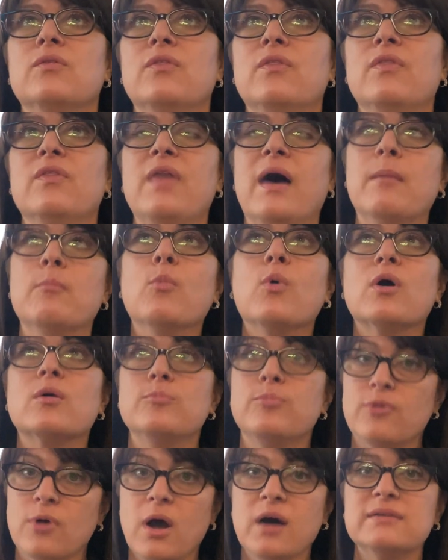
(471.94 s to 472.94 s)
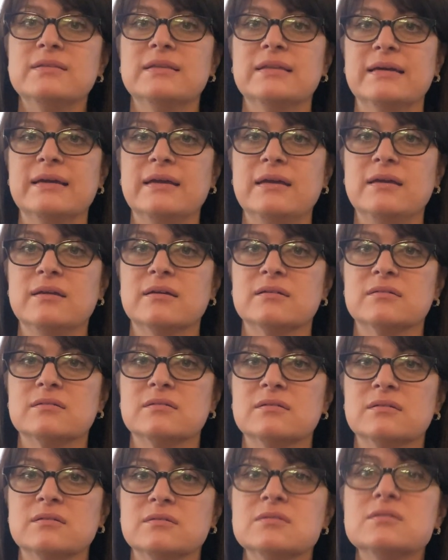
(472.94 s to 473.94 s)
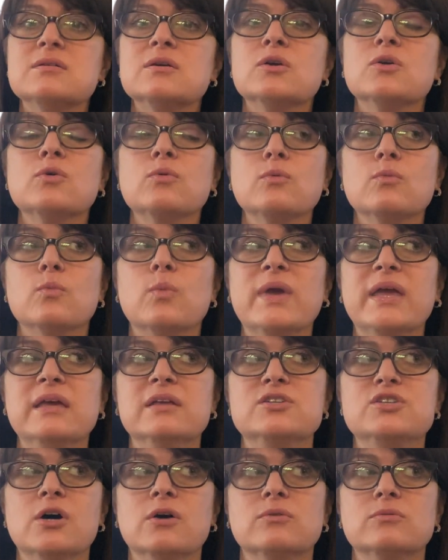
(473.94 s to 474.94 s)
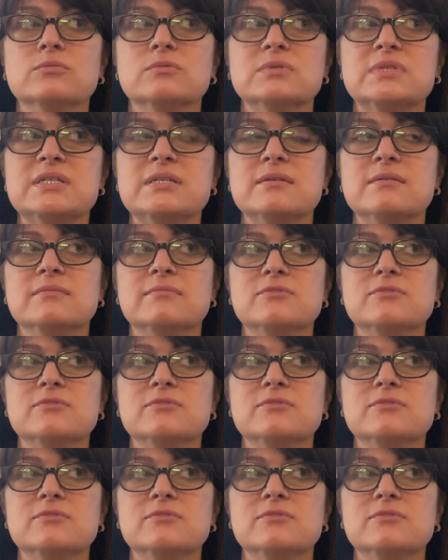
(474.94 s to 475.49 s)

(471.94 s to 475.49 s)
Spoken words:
that more broadly, we don't